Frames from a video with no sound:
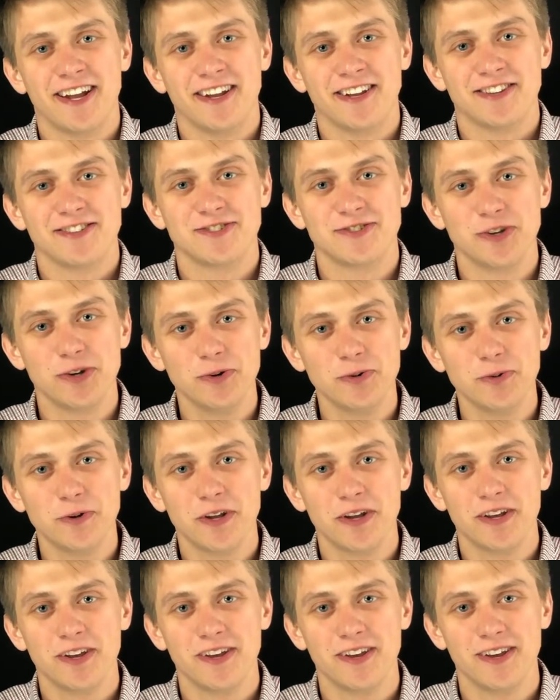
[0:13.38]
soon,
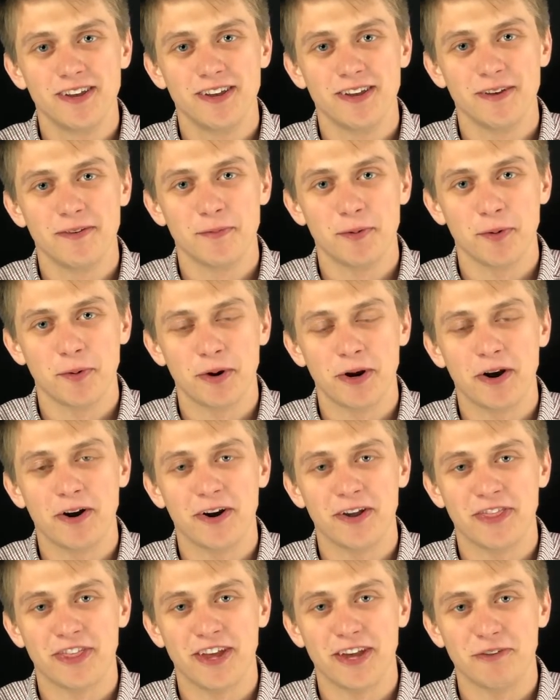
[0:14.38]
but we
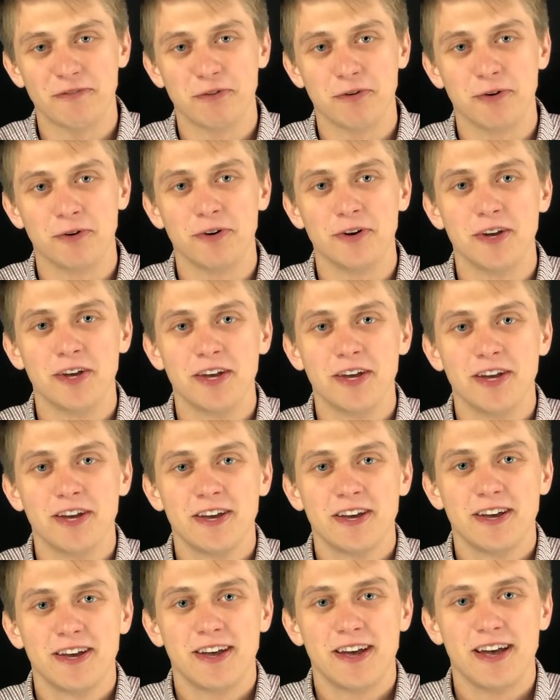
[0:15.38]
are thankful
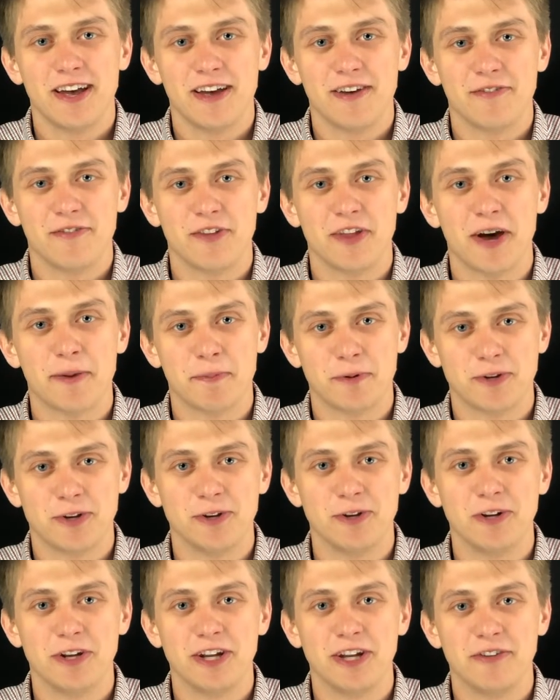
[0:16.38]
for the
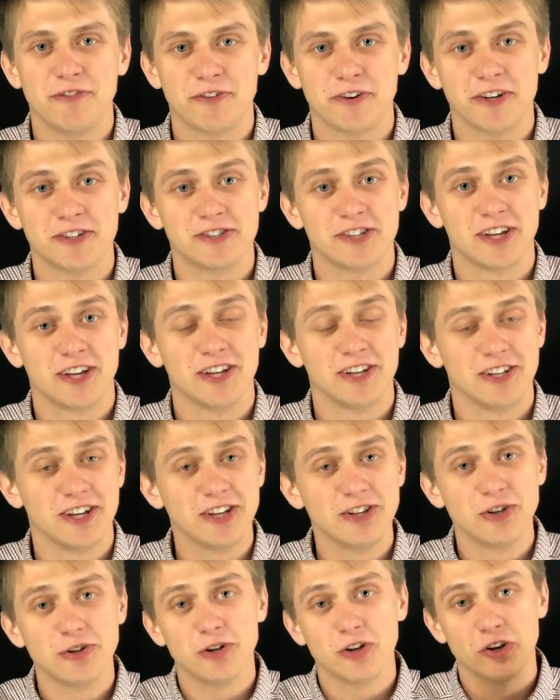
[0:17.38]
opportunity for us to
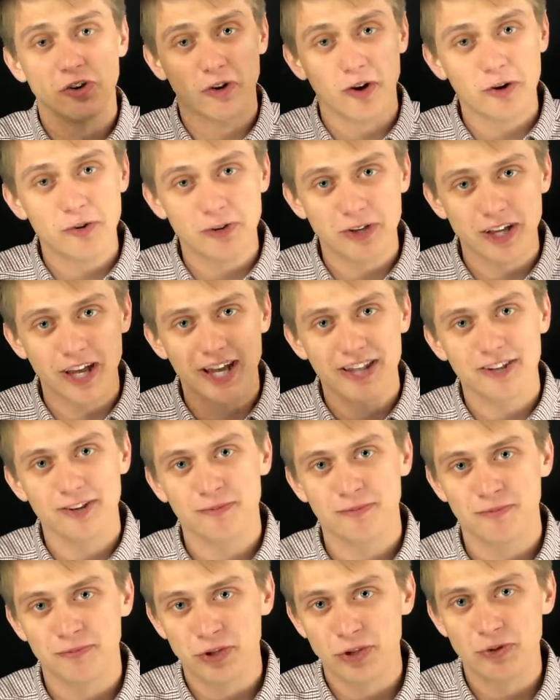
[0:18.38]
continue to grow
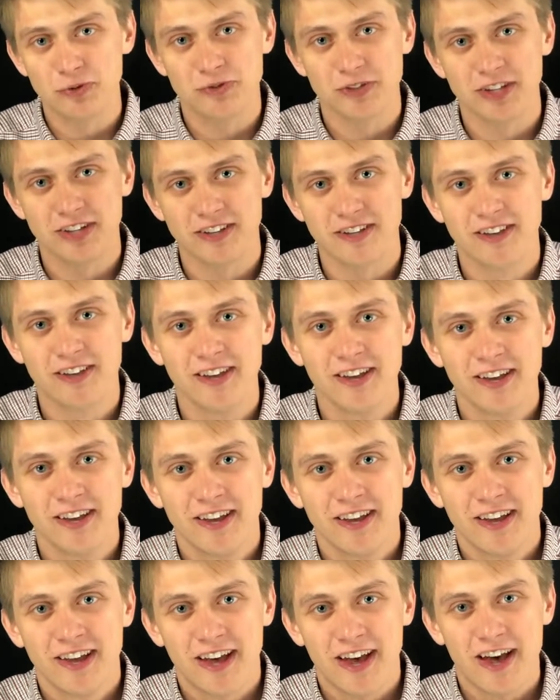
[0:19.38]
together using
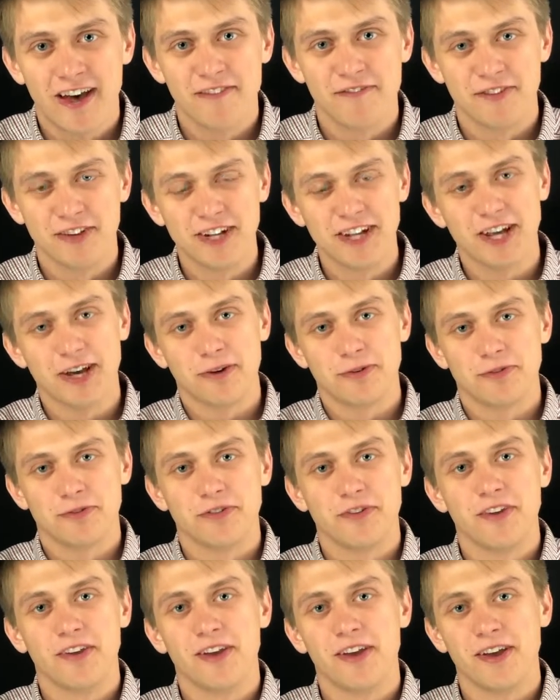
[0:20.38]
videos.
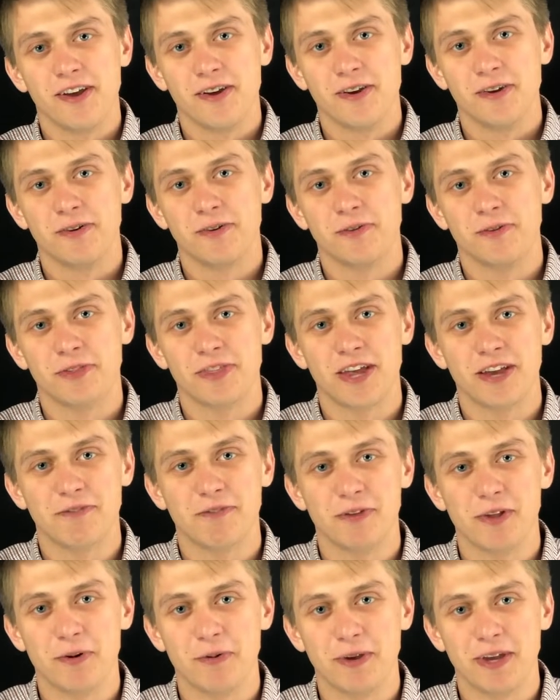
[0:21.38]
I'm
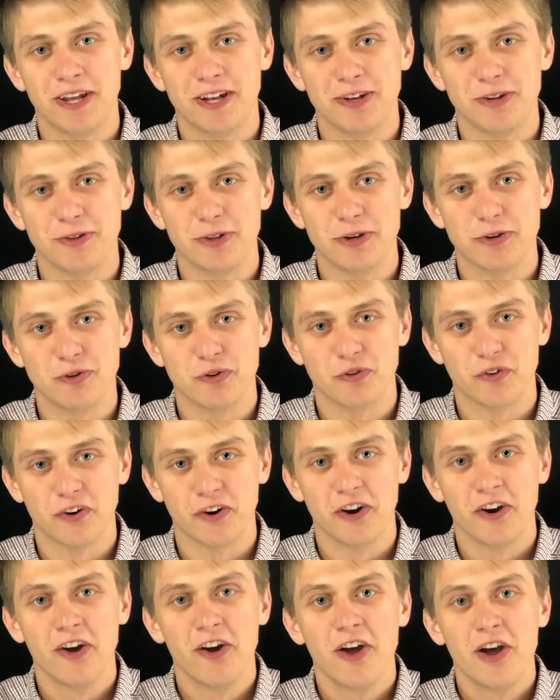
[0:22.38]
thankful that we can do those
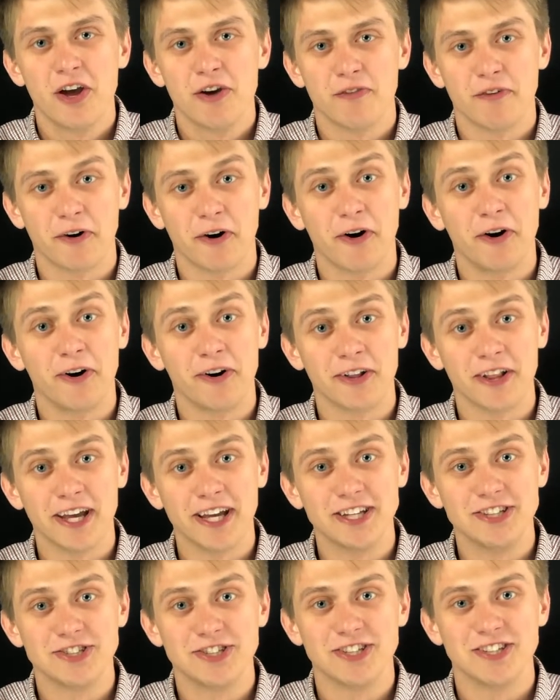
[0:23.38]
for all
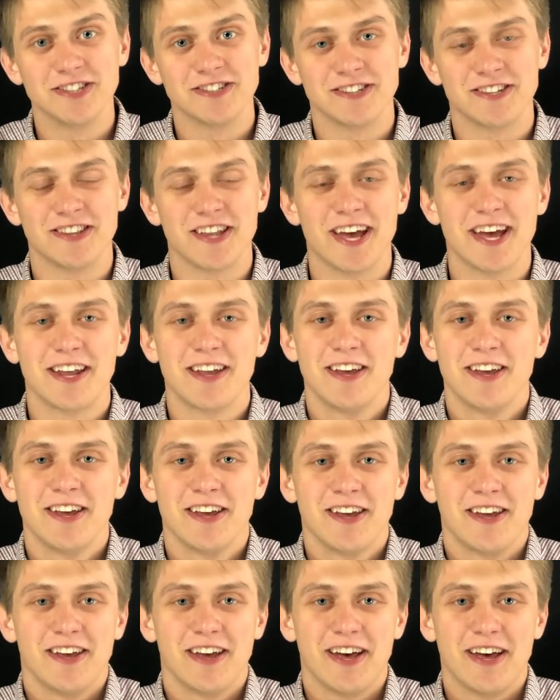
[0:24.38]
ages, and that
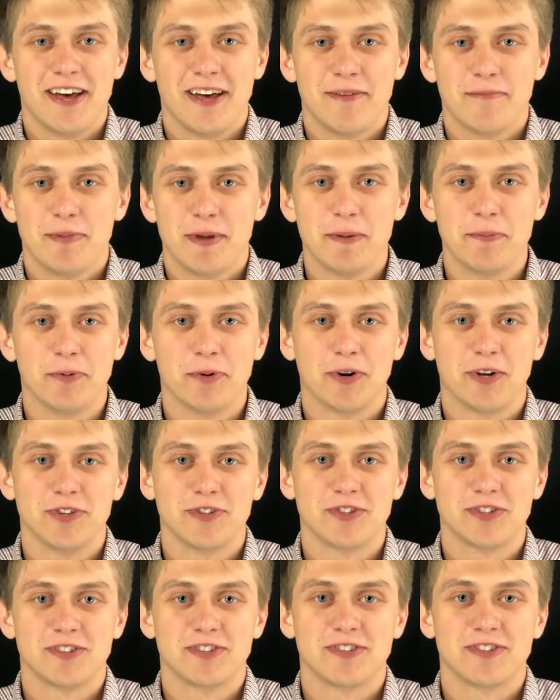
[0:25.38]
people can
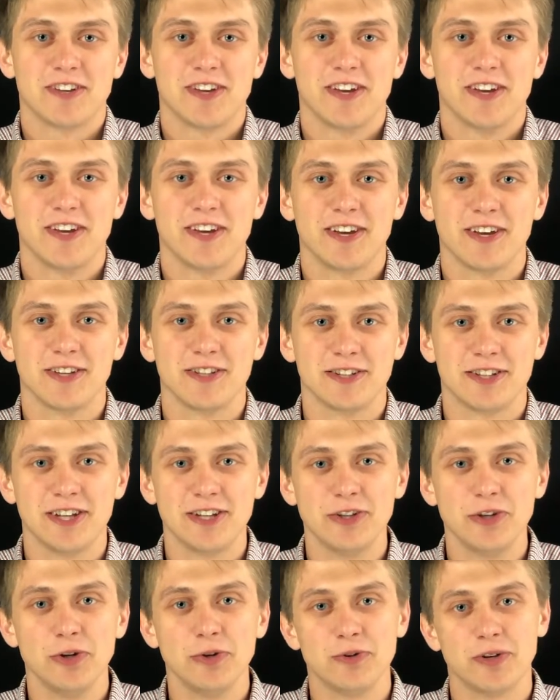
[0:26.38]
just
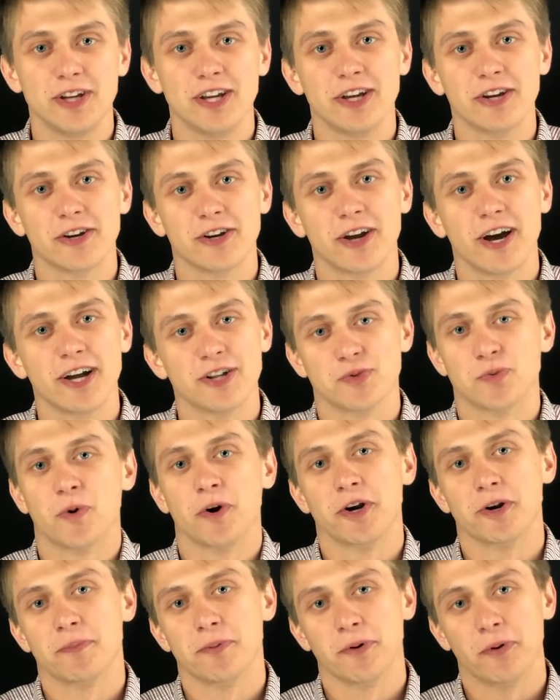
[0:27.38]
continue to hear God's
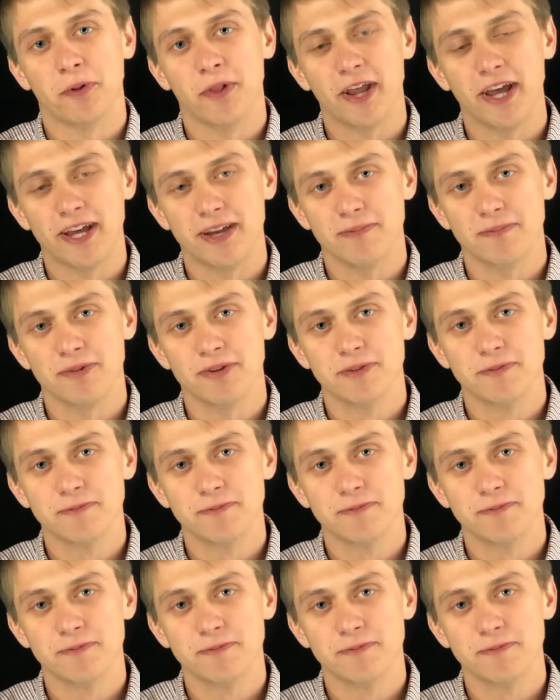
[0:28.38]
word proclaimed.